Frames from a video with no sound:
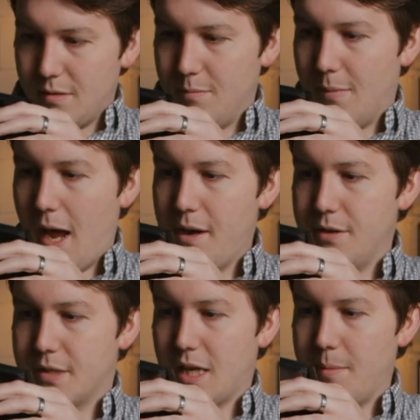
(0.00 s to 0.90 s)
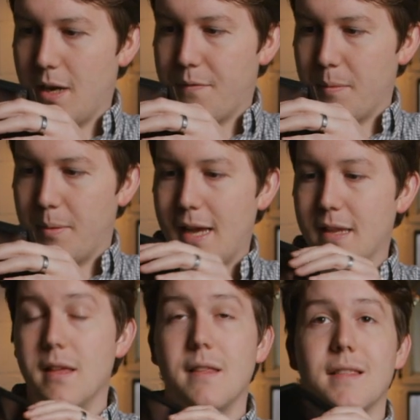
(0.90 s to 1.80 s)
this monitor is coming off the
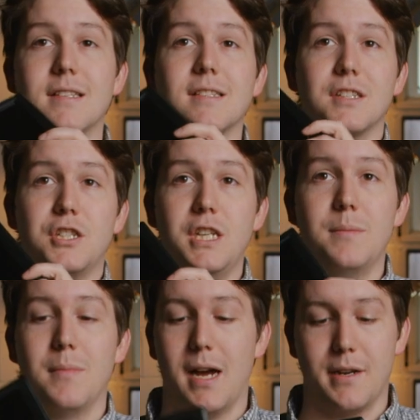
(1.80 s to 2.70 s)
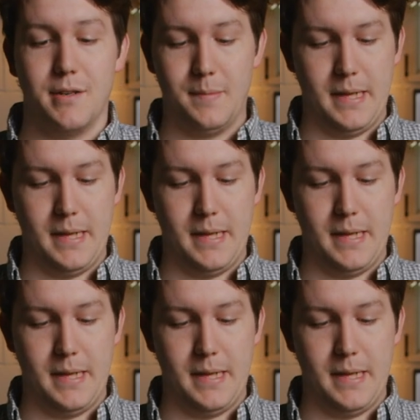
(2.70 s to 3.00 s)
plot. This is a cheap monitor,